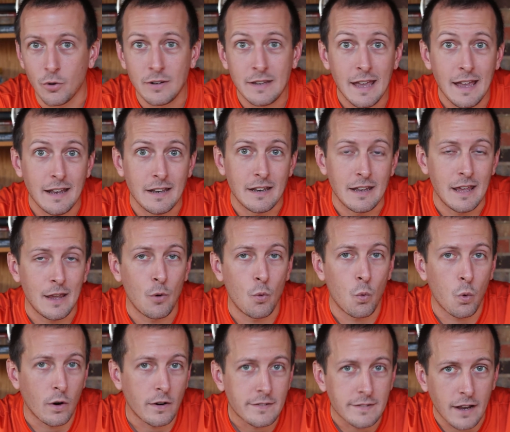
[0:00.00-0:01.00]
again, it
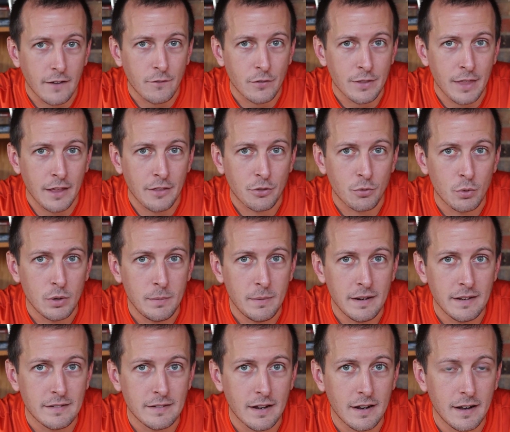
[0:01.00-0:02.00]
works out for that
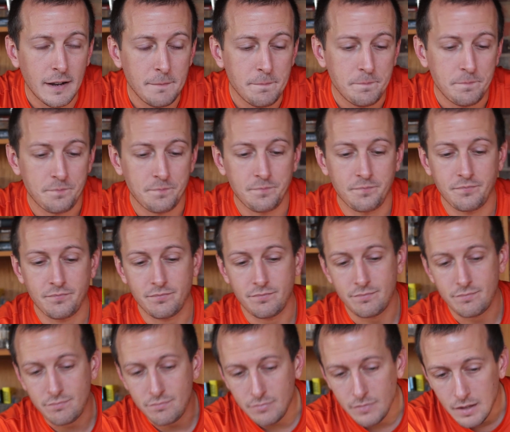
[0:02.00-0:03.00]
3-minute time.
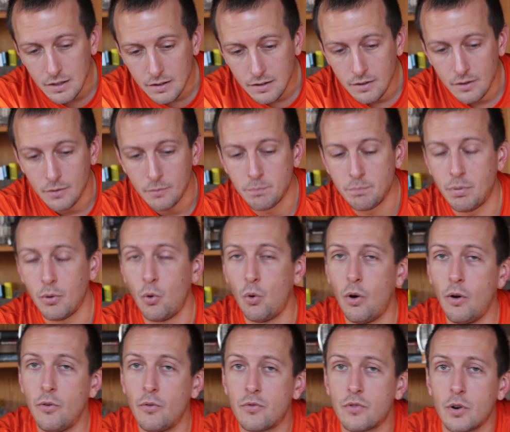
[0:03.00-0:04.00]
But
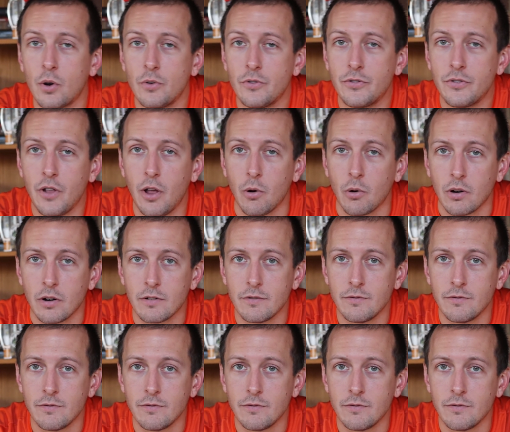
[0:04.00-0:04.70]
what if we're going slower?